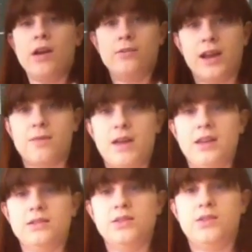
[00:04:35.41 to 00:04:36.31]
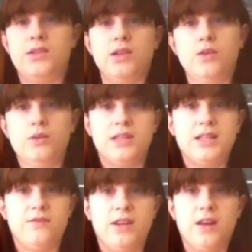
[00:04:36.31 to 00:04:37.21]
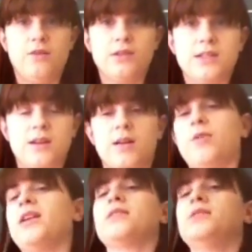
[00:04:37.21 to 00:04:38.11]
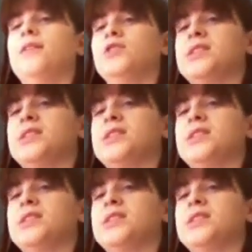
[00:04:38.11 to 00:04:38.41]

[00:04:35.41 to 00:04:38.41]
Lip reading: I'd recommend to use these videos on practical level